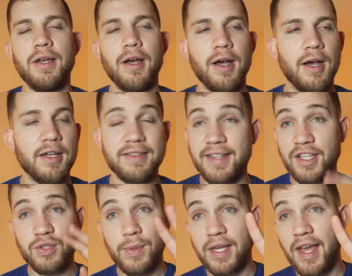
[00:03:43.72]
Uh, stay
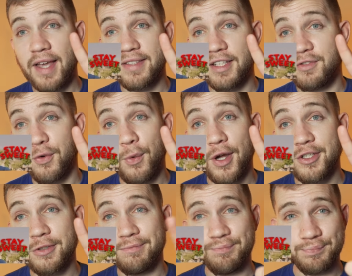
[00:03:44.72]
sweet, guys. Thanks for
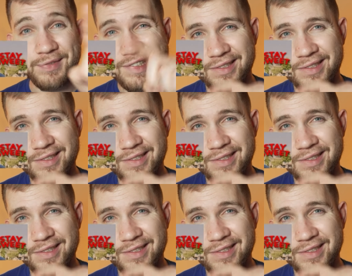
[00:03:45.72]
watching.